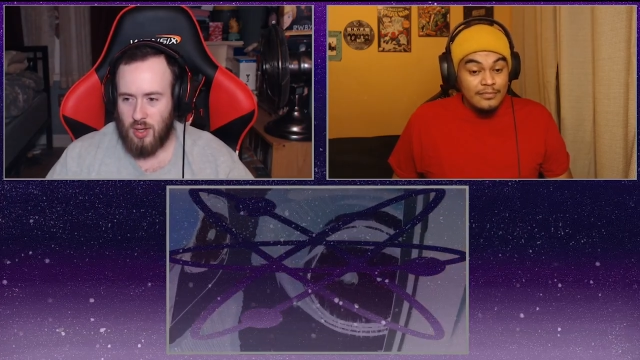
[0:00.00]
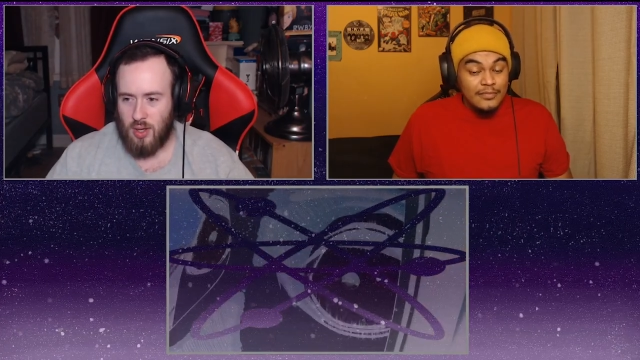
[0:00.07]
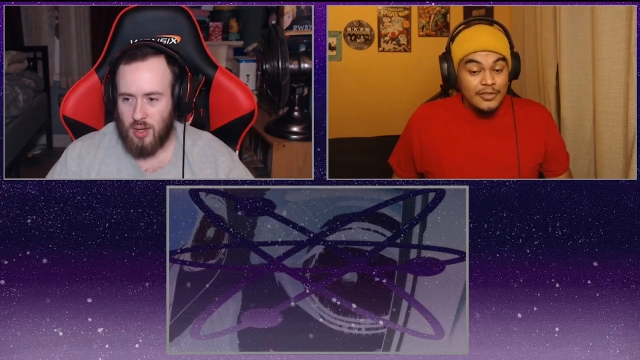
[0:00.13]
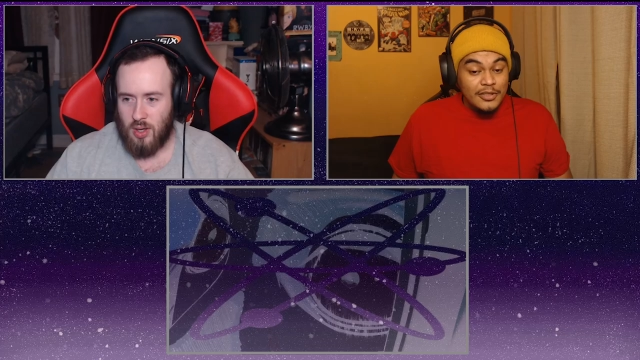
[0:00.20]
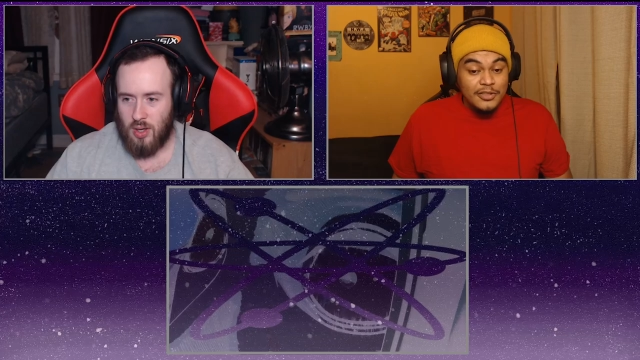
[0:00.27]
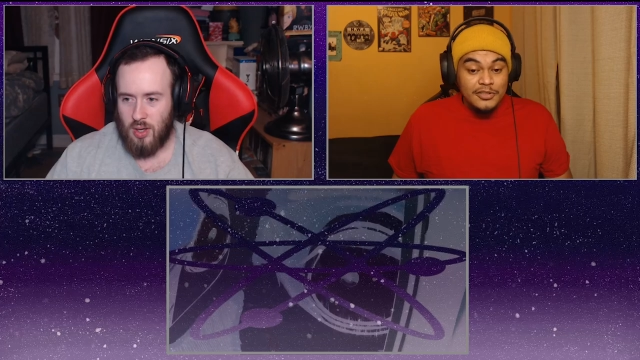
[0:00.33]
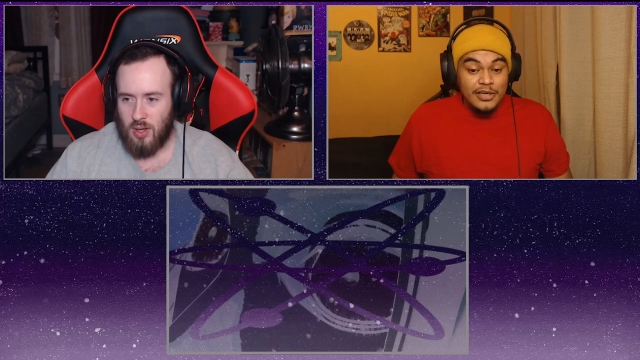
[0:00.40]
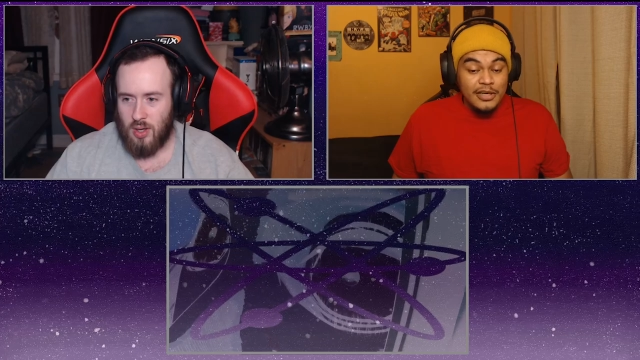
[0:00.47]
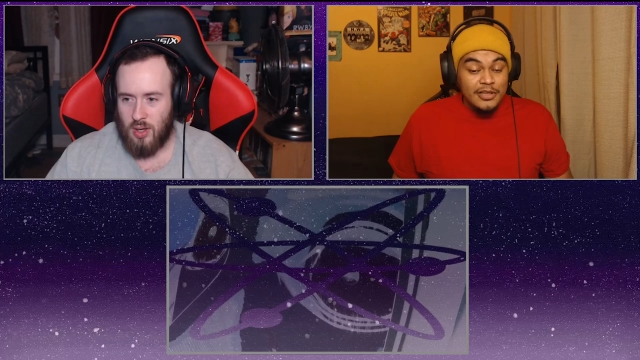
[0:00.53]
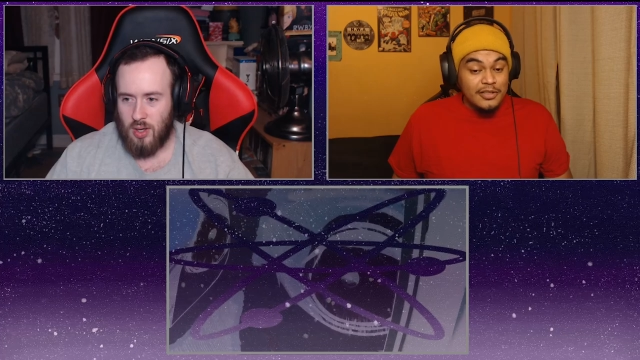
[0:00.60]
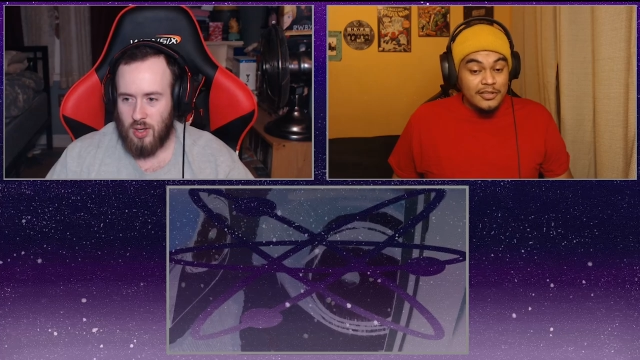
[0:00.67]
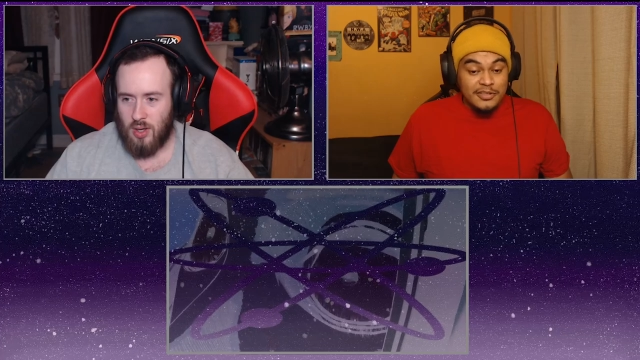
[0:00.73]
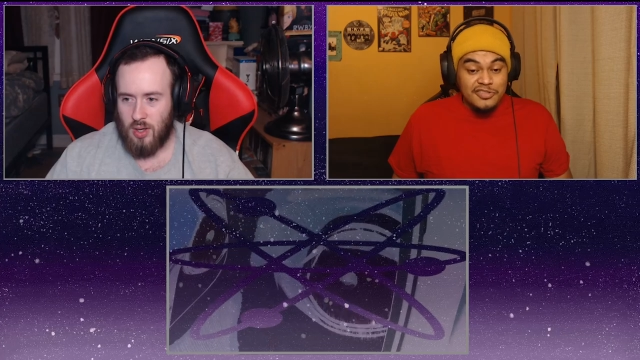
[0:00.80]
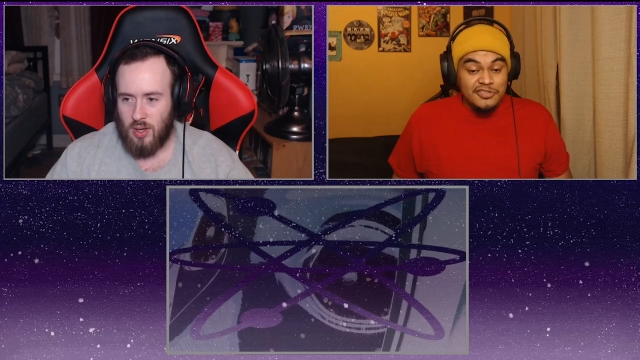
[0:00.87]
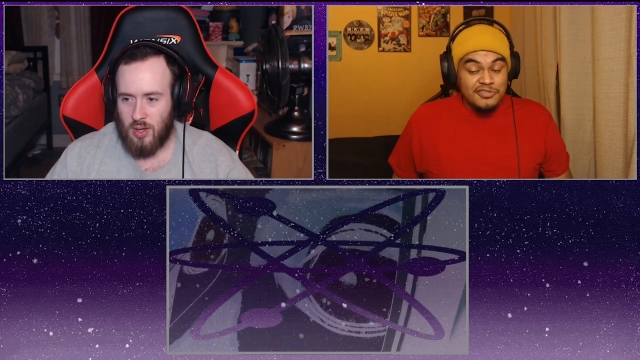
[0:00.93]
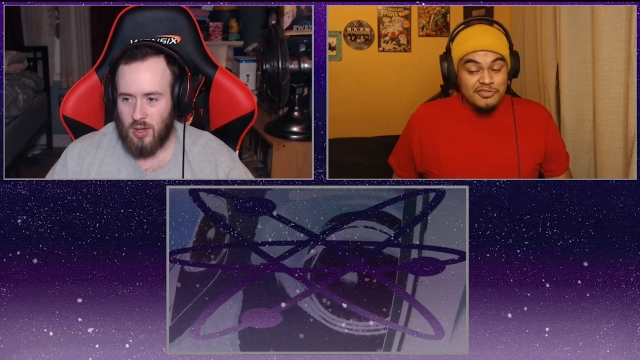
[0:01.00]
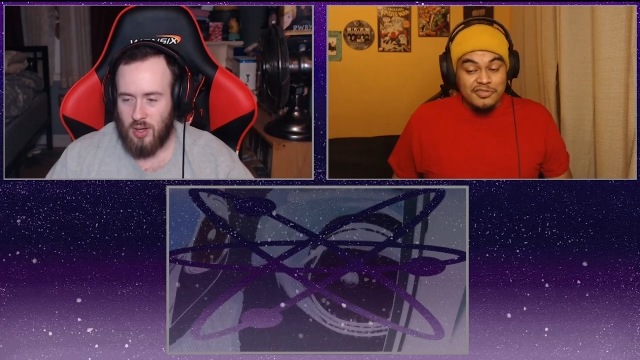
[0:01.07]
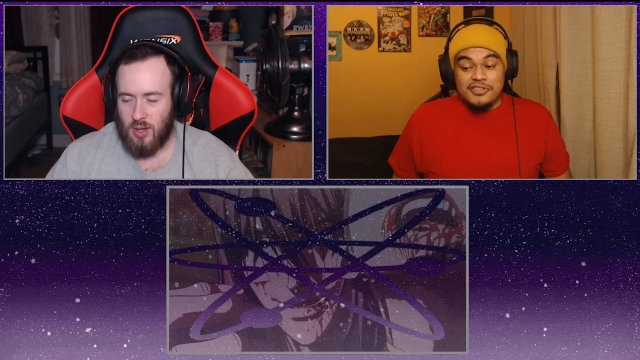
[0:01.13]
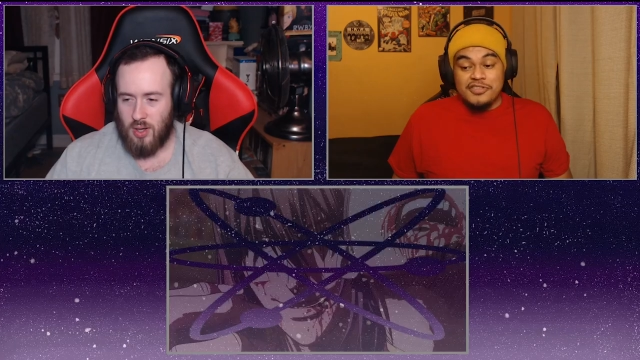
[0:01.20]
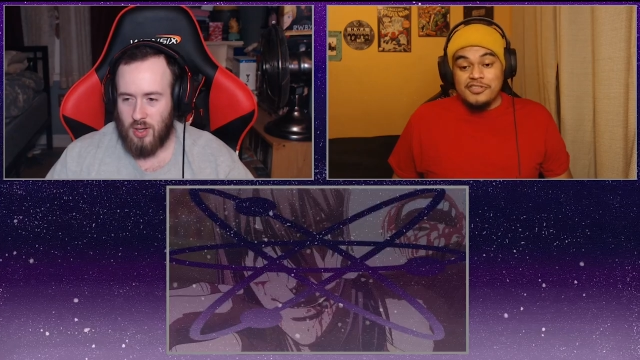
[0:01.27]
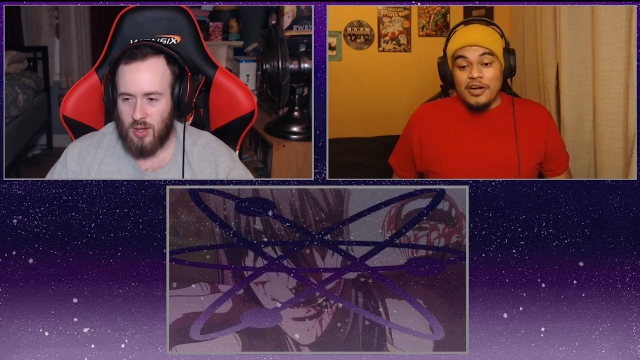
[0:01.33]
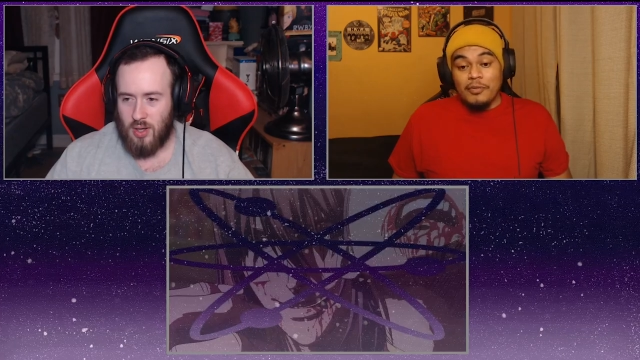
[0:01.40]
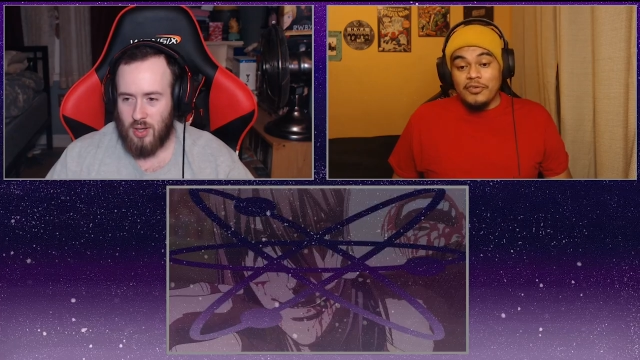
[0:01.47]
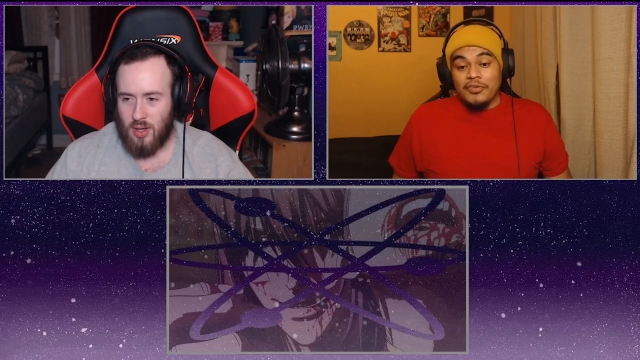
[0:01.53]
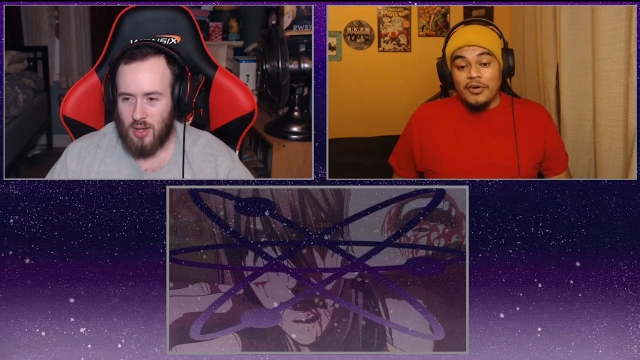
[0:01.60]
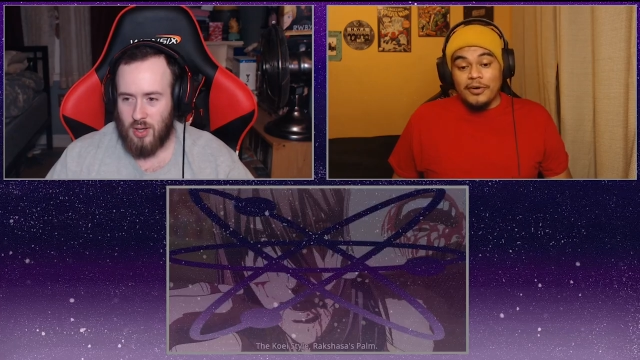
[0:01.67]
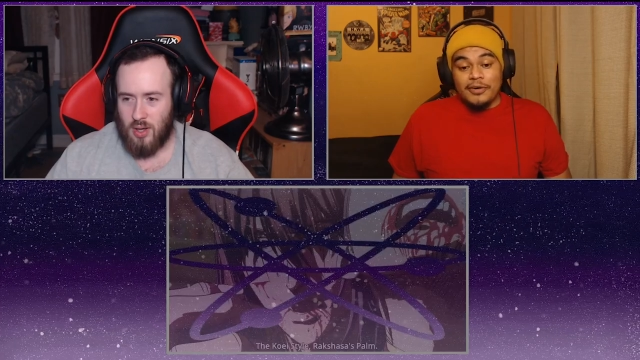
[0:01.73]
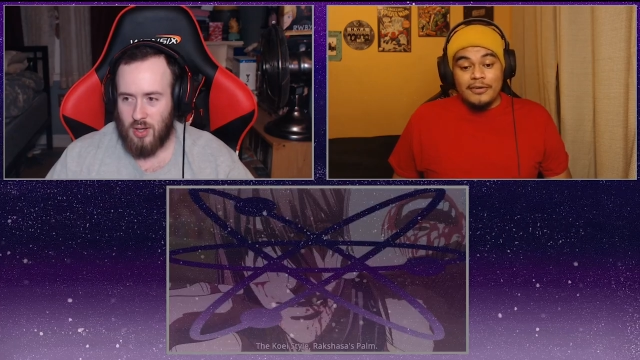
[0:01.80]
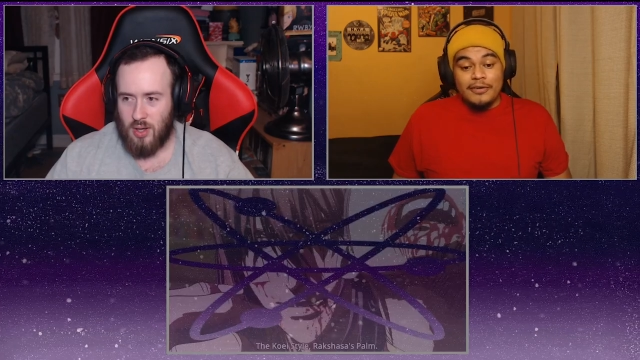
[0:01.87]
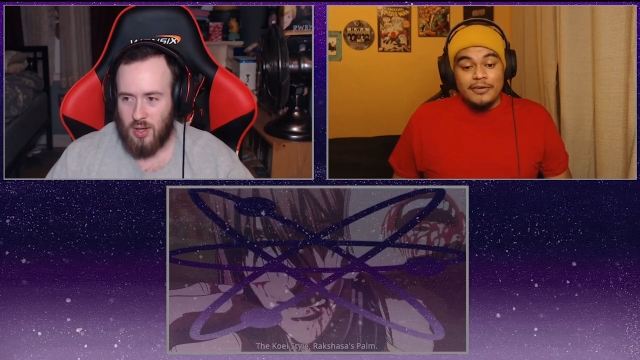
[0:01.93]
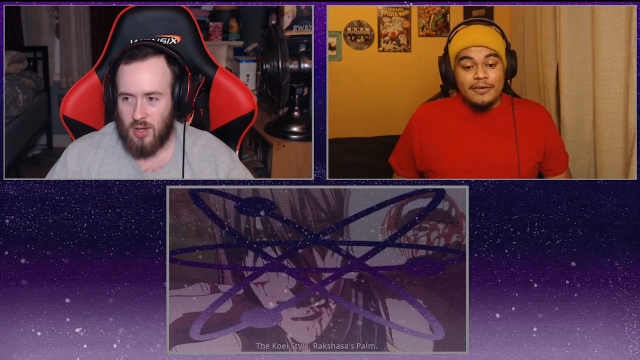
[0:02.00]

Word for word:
Speaker 1: He, uh, he, he stopped his heart.